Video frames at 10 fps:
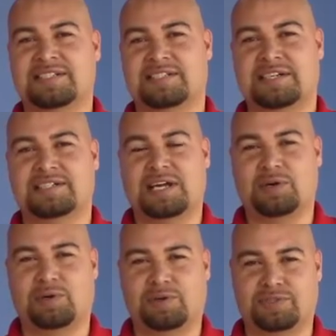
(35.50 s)
discuss how
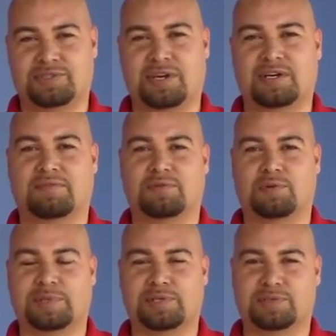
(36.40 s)
ultrasonic
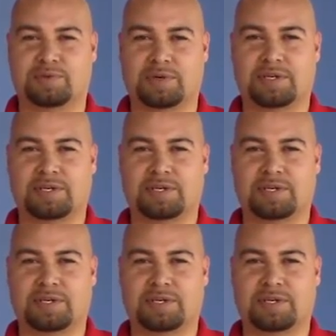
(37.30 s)
flow meters work.